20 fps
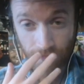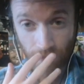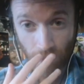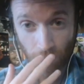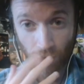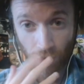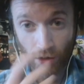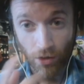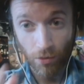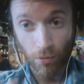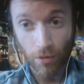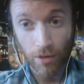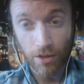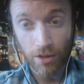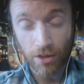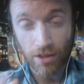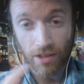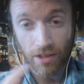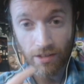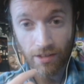Wonder what
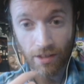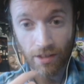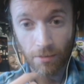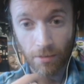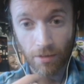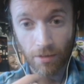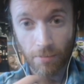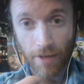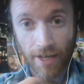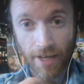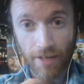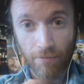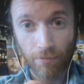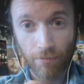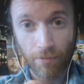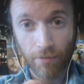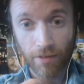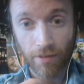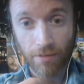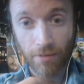she see him as a bad
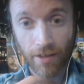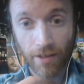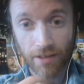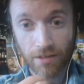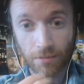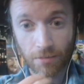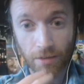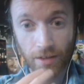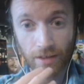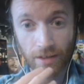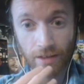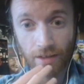influence, possibly.